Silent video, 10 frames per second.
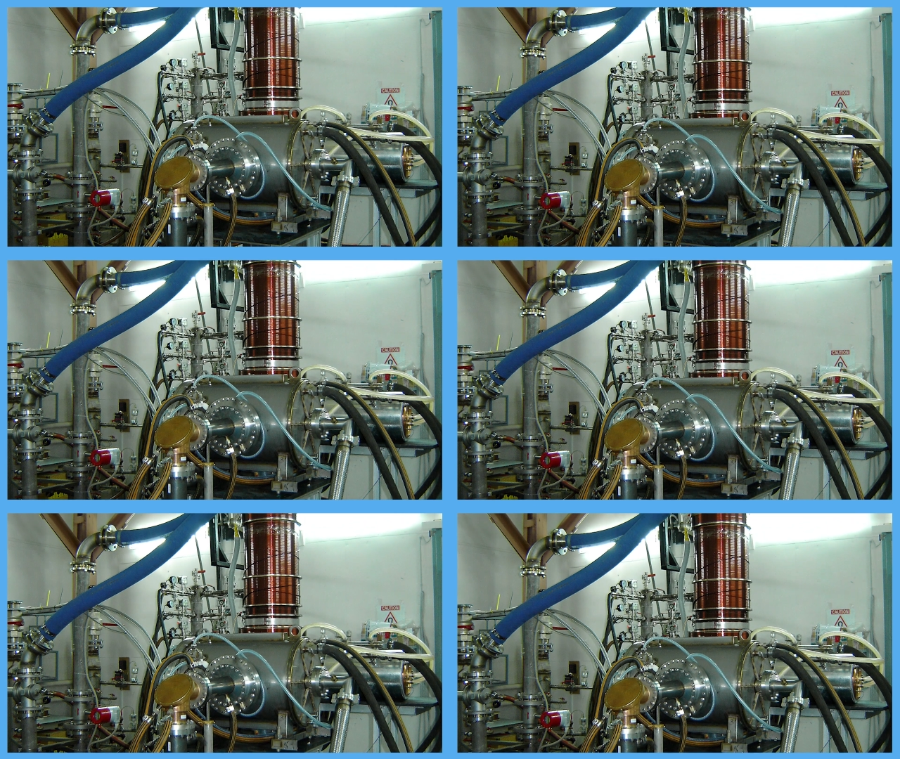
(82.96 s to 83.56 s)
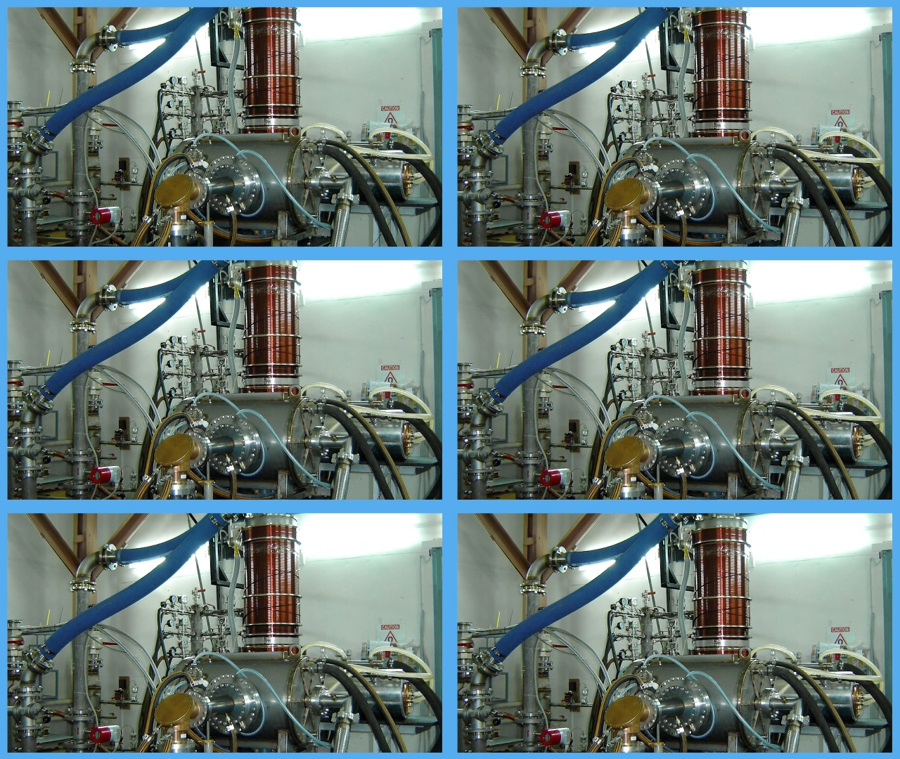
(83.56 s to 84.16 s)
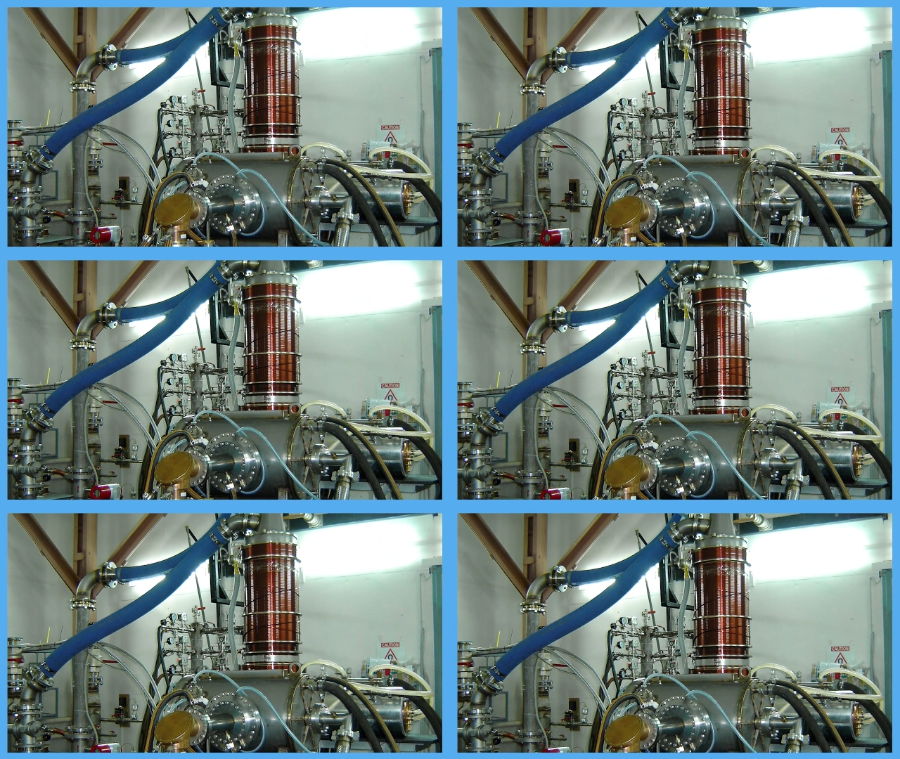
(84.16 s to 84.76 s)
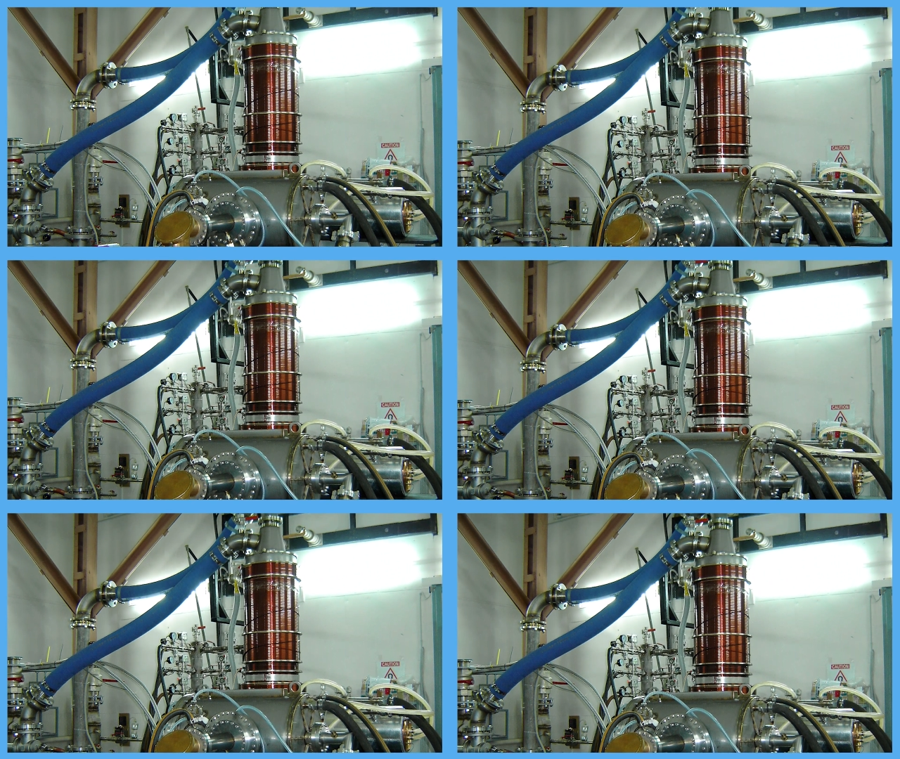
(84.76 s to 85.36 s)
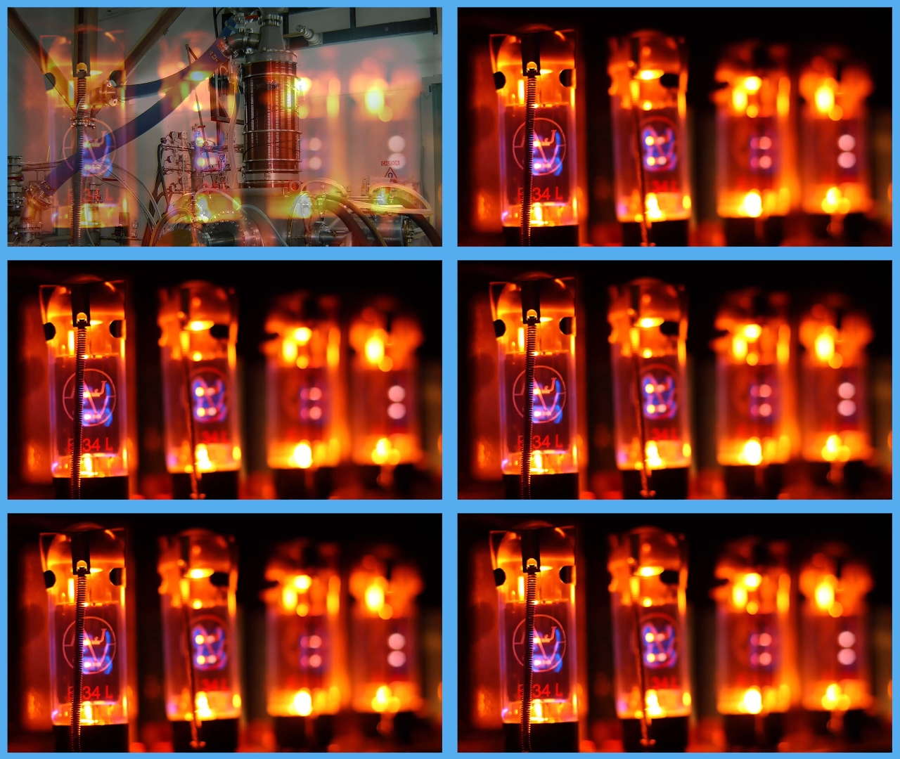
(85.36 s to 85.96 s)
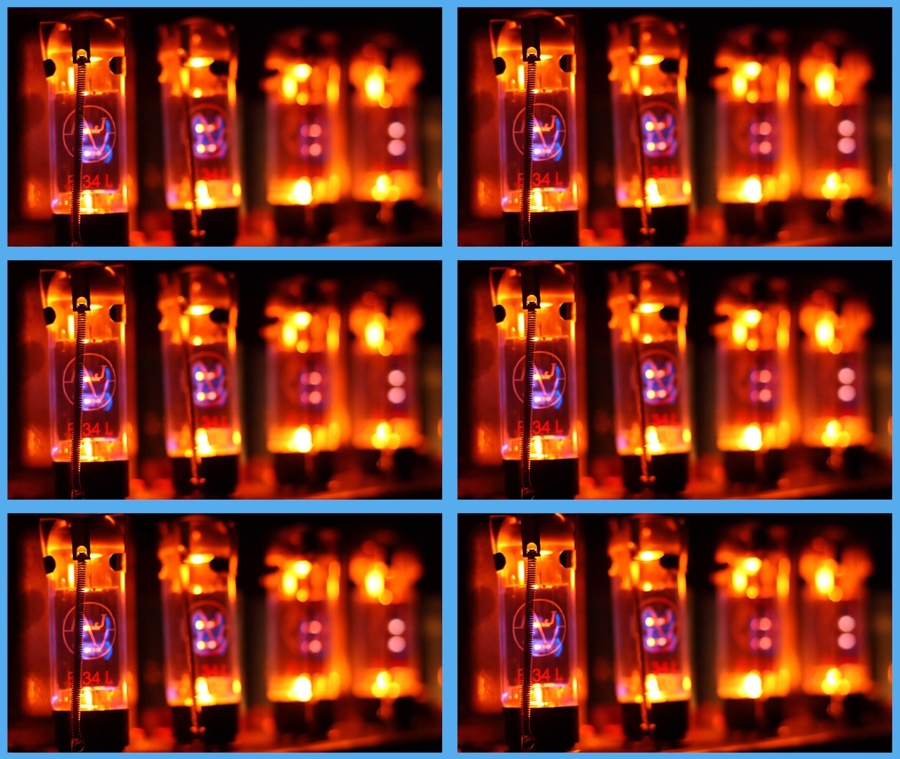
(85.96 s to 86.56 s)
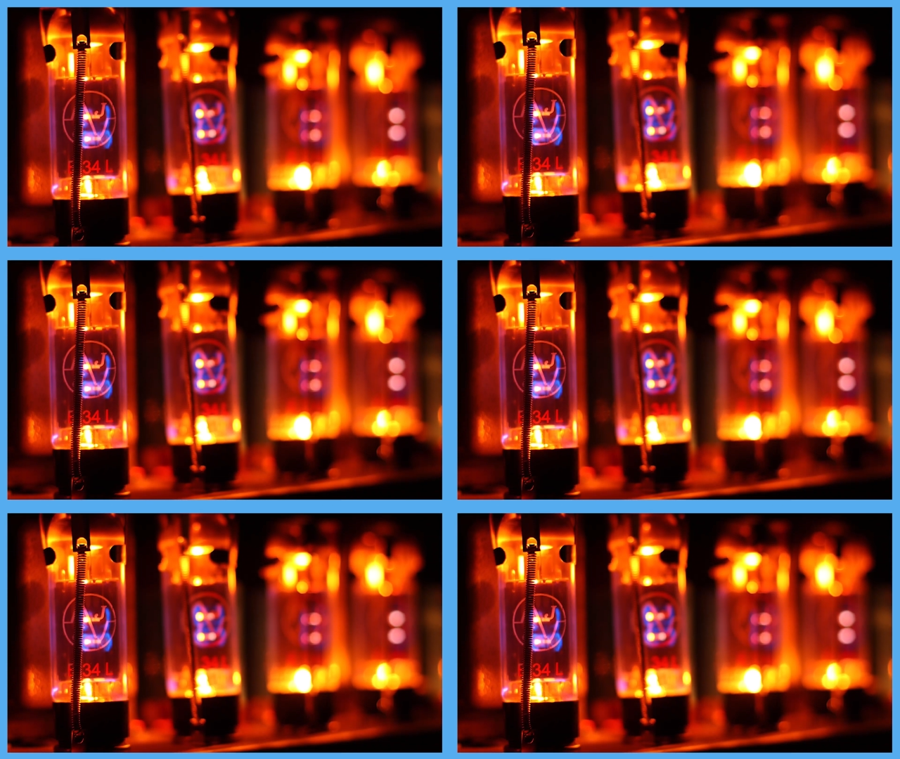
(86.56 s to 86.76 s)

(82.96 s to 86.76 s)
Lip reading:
Nobody's mouth can be seen.